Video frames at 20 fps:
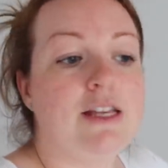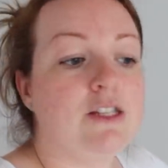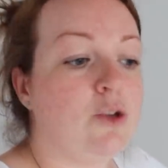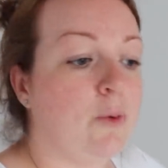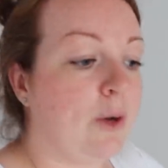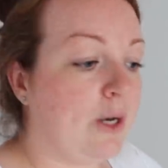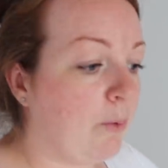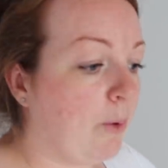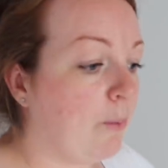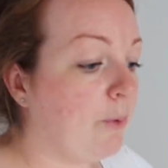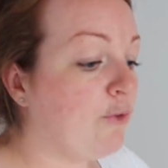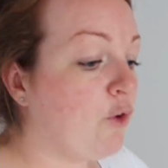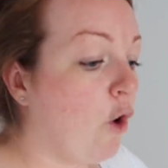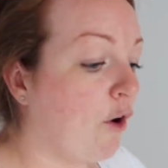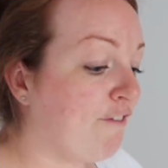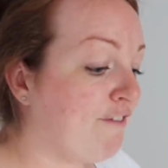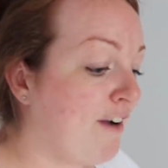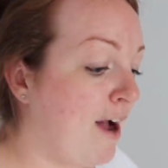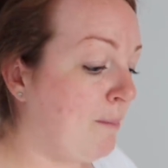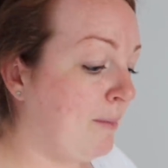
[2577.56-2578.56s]
So anyway, we've
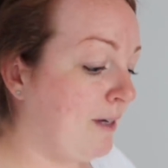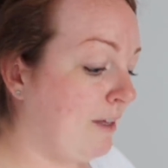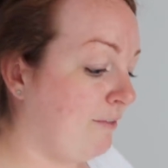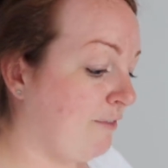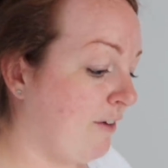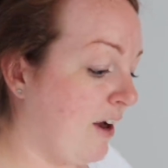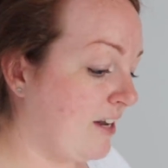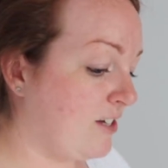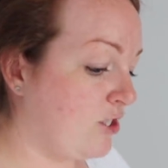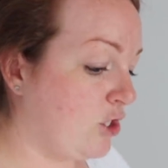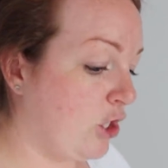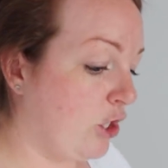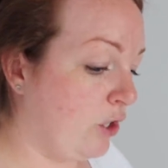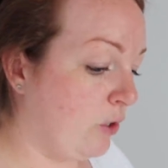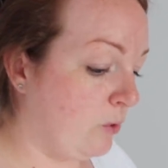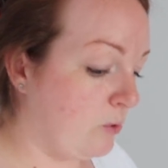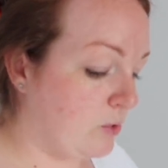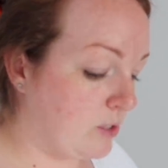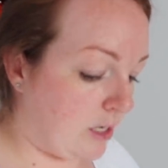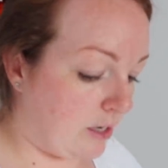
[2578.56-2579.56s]
got a family friend
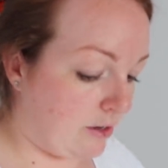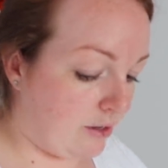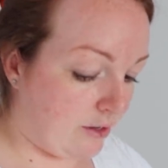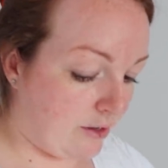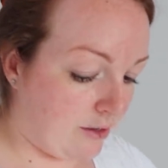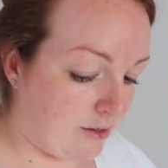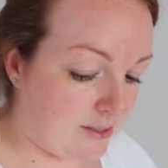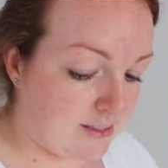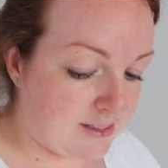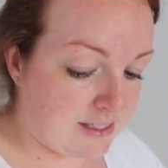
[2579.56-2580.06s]
who's gonna